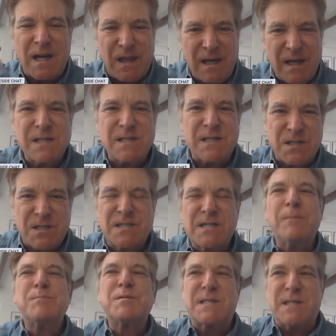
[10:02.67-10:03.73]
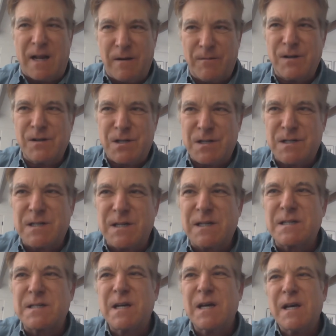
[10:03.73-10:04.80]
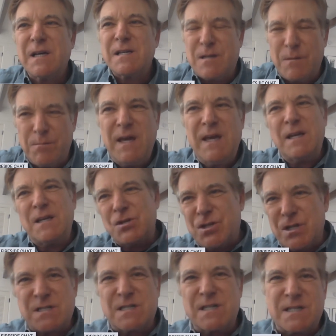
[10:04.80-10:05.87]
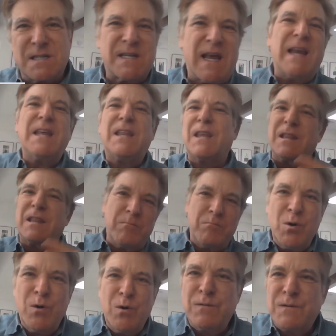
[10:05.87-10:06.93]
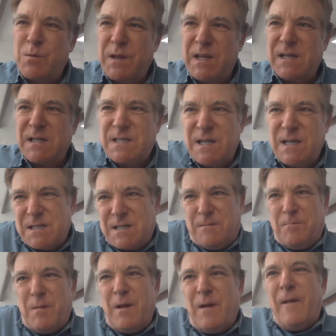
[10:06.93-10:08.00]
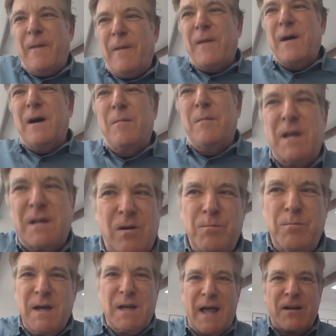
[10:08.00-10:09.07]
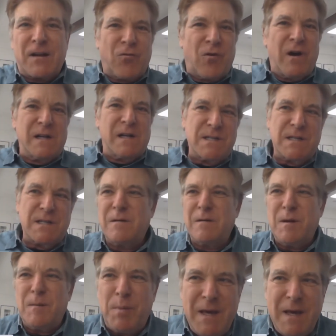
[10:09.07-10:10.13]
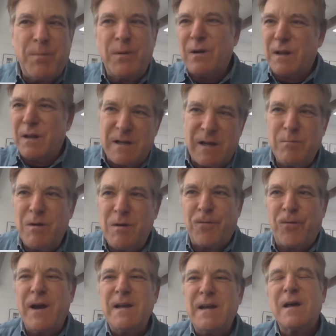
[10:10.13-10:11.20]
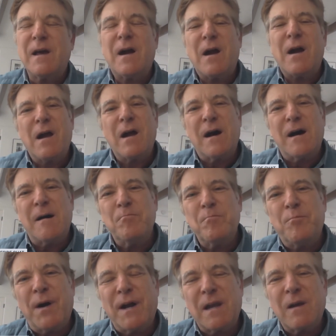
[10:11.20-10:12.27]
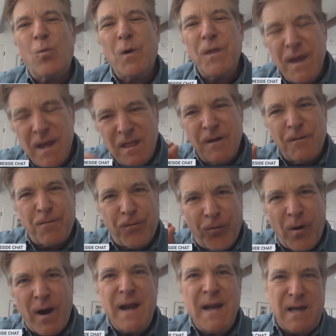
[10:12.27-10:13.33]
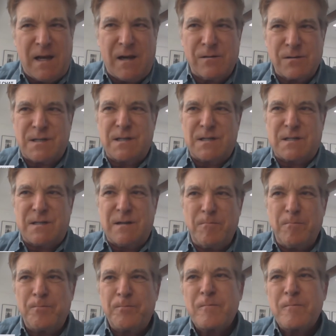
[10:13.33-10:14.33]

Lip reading: think is a subset of logistics, to me, logistics is anything that moves within a system. It could be electrons, it can be people, it can be freight. But within the freight ecosystem,